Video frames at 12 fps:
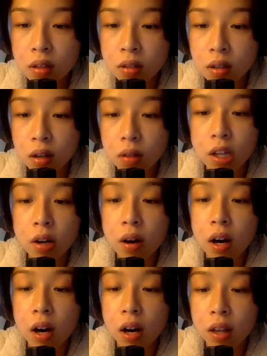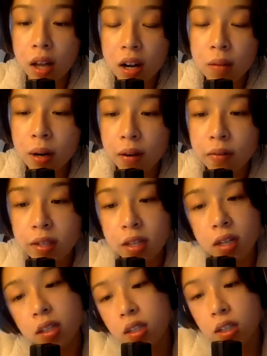So there are a lot of
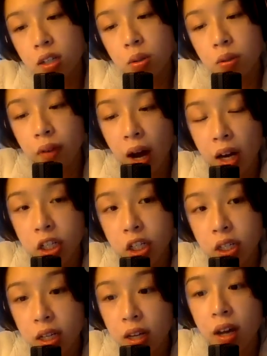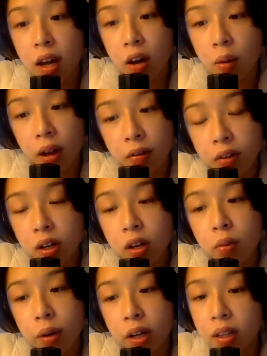privacy concerns with IgG.
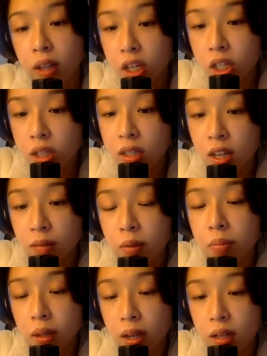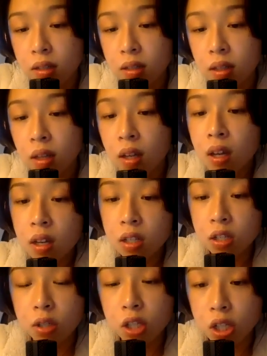However, regulations have been placed
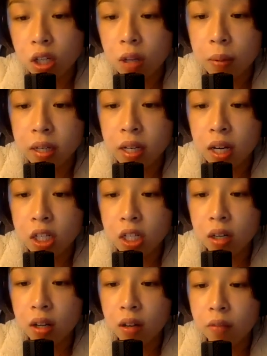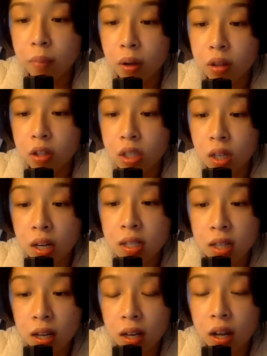to ensure the protection of both
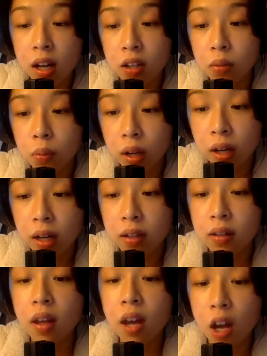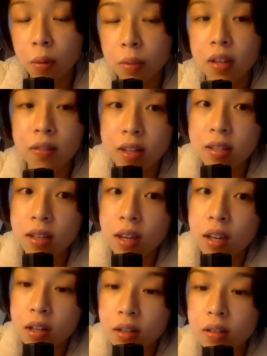genetic data as well as helping
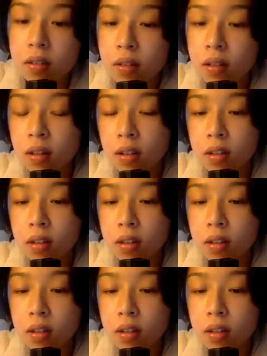investigators.